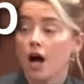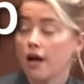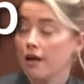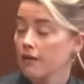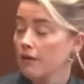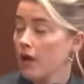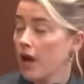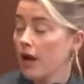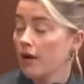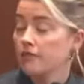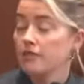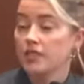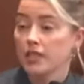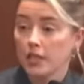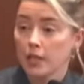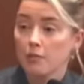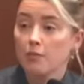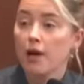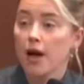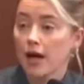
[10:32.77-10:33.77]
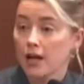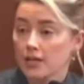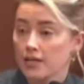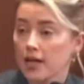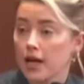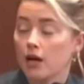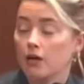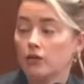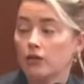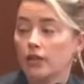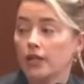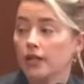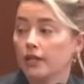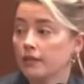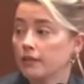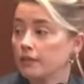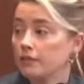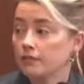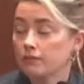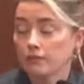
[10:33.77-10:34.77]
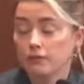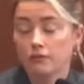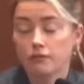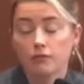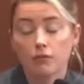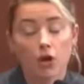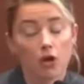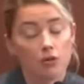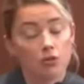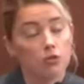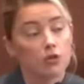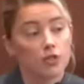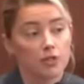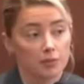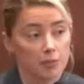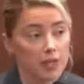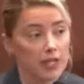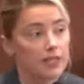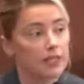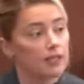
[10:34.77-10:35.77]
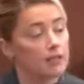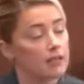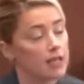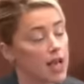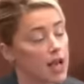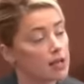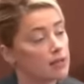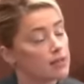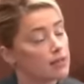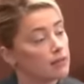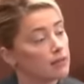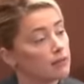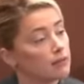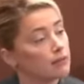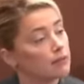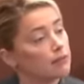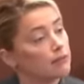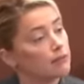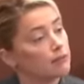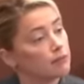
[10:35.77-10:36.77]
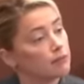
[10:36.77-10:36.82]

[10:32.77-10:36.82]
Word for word: can... I have seen him pass out in all sorts of places, yes.